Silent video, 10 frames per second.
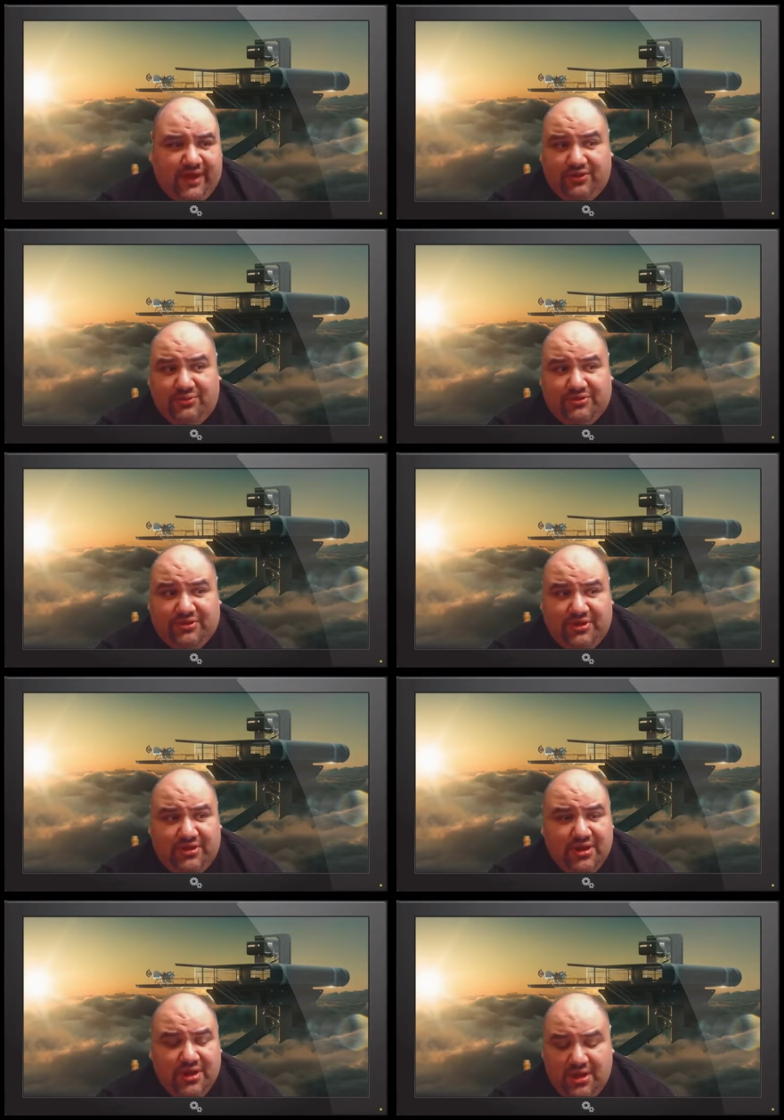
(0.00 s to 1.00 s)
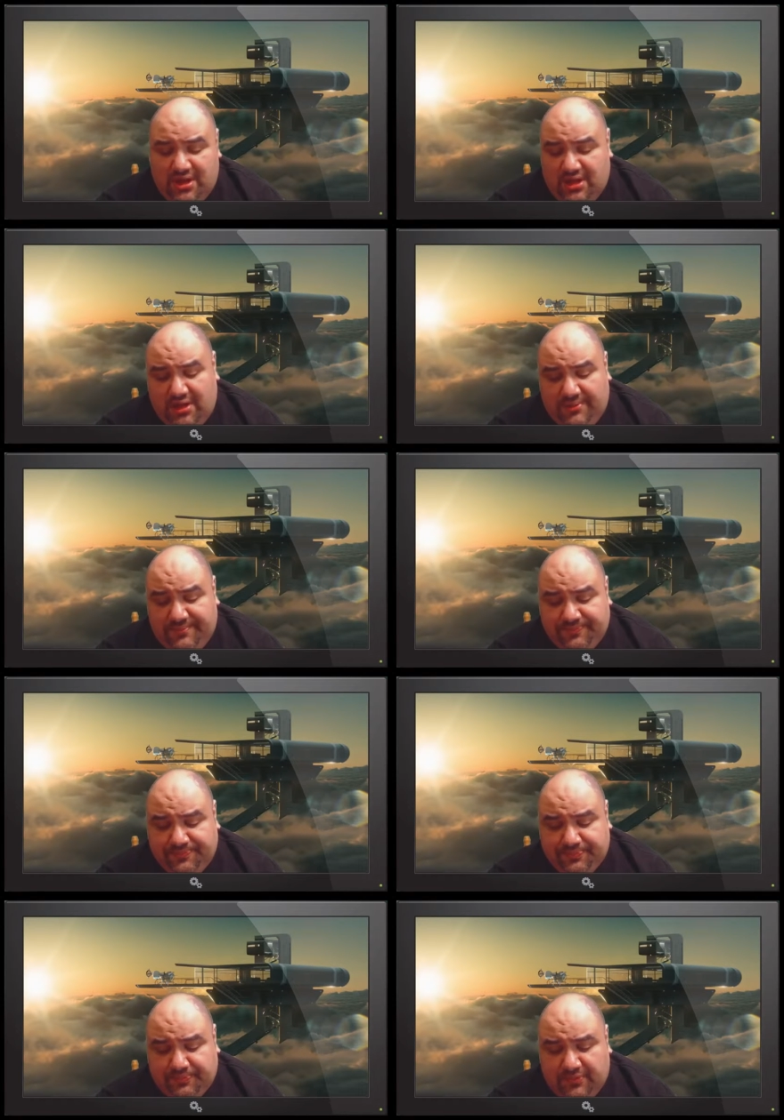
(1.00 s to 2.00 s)
I thought it was good.
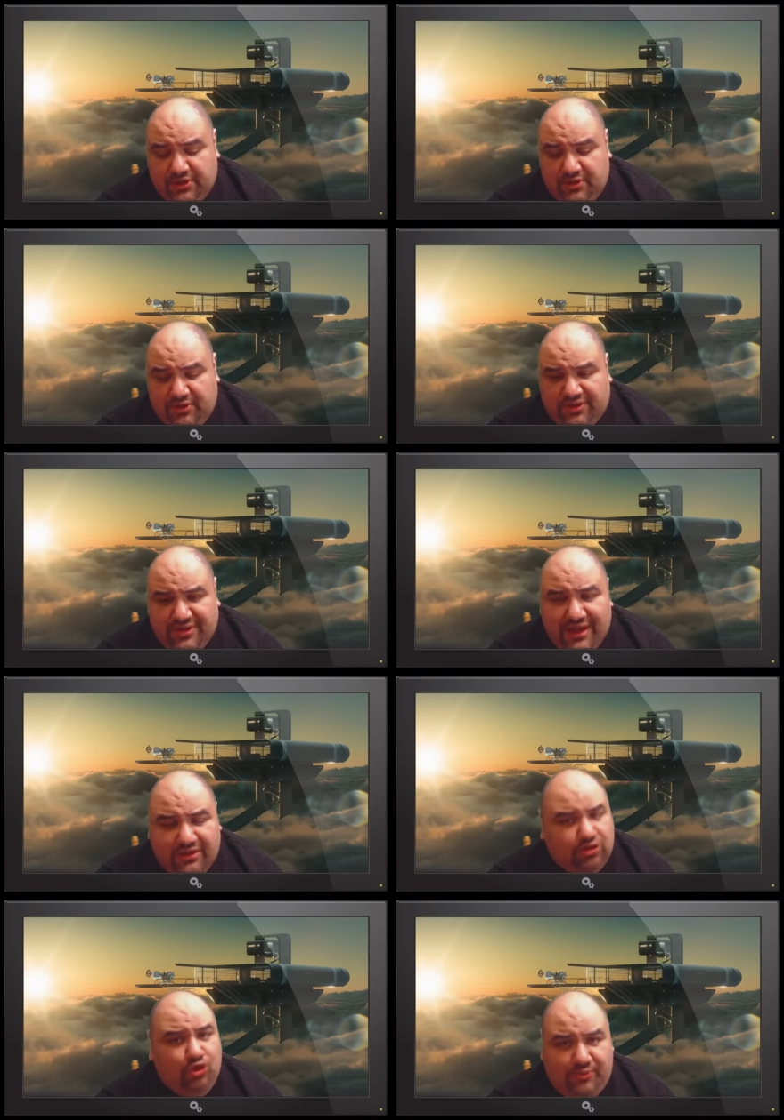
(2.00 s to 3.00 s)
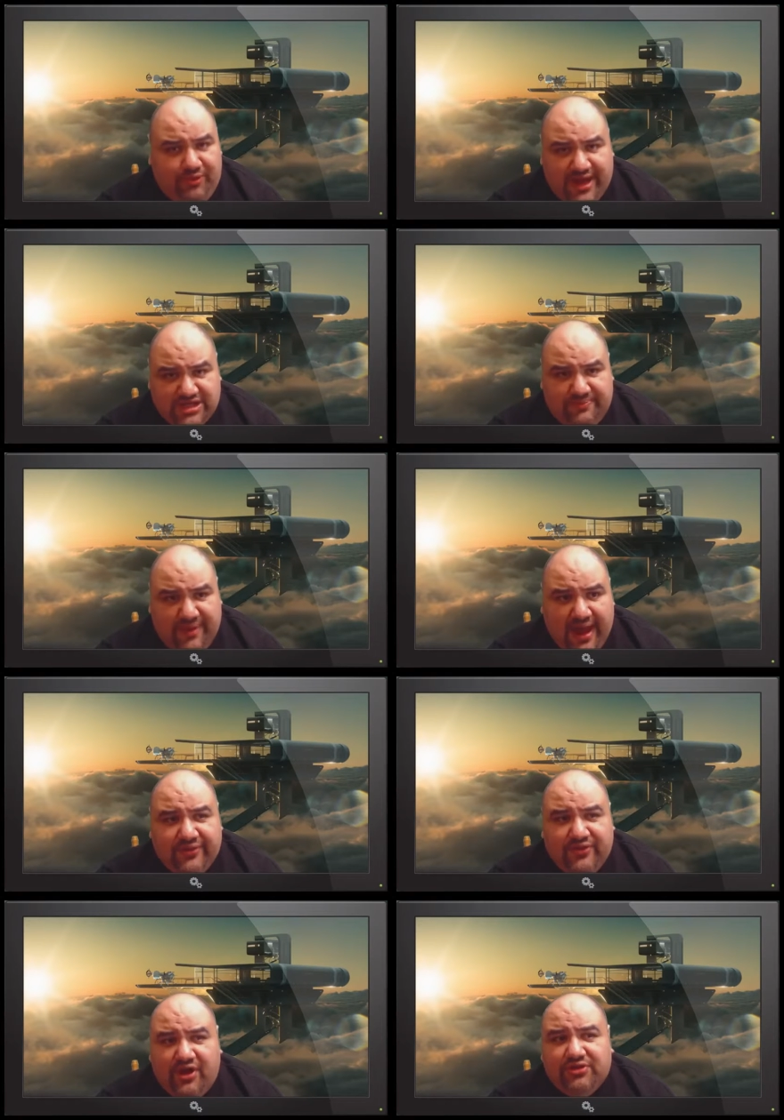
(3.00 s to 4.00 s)
Um, you know, it's not super
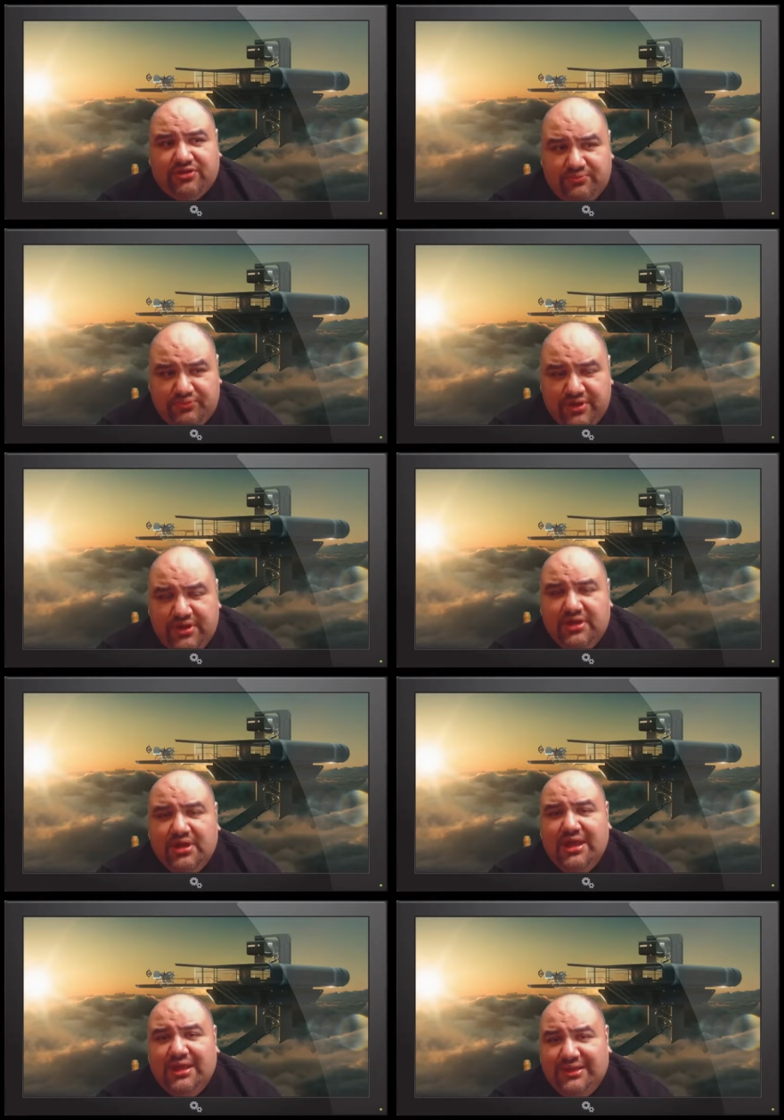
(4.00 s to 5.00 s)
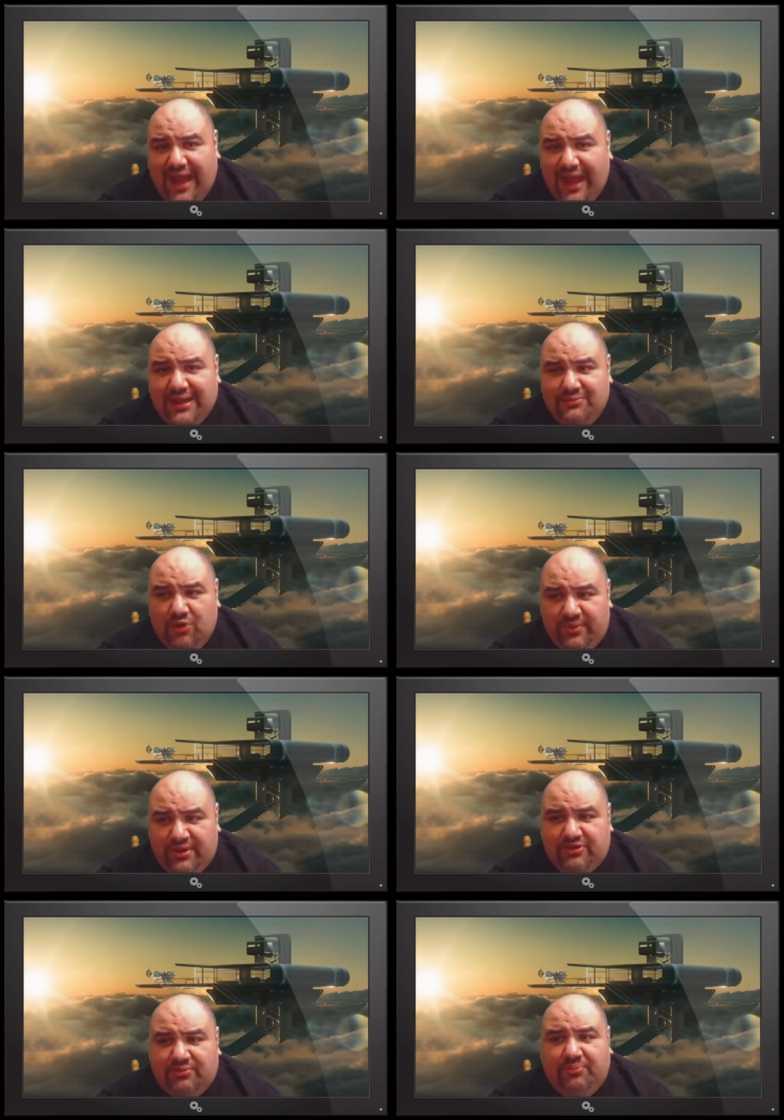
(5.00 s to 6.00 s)
action-packed. There are some pretty laggy
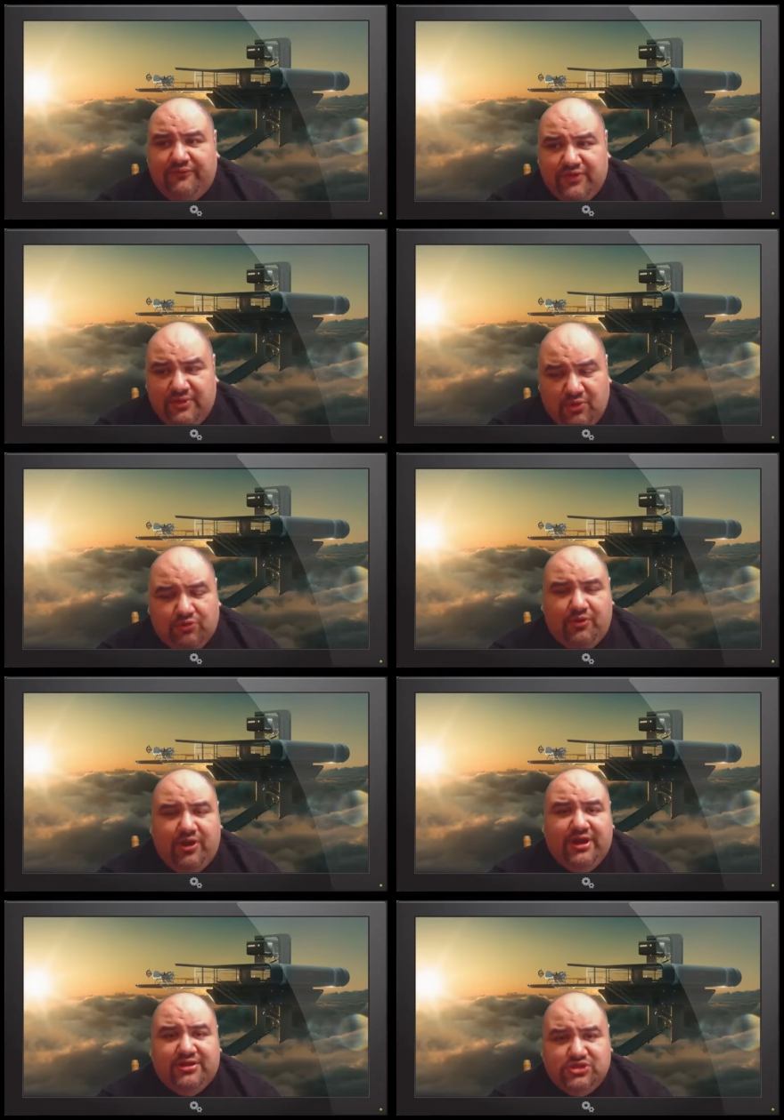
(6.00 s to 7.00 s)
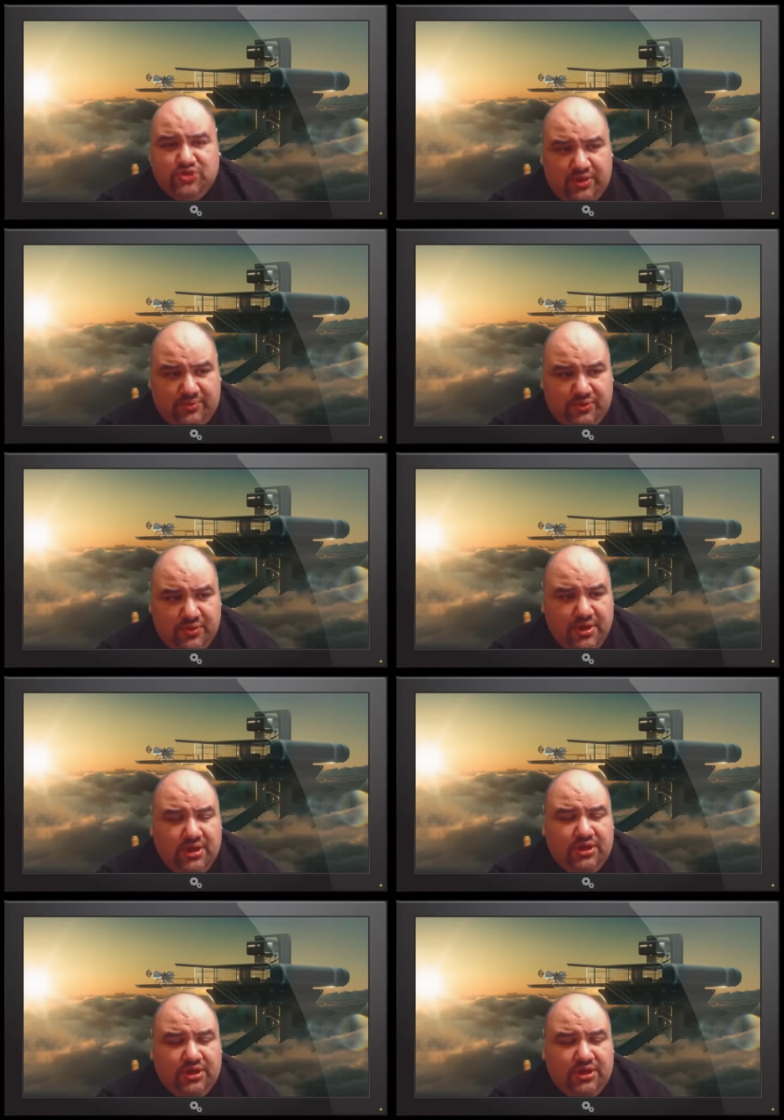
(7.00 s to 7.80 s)
moments, but for the most part, it's enjoyable.